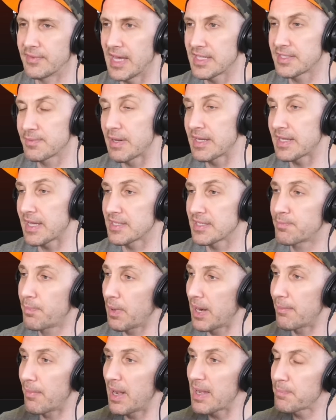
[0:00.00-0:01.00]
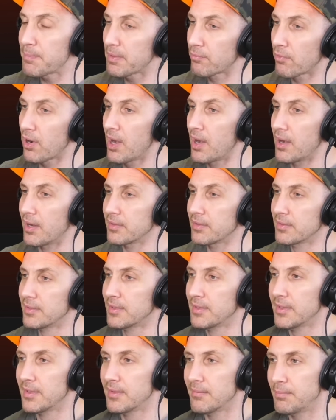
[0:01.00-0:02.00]
That's my guess, but I might be wrong
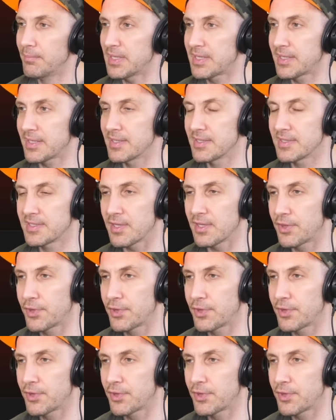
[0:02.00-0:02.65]
because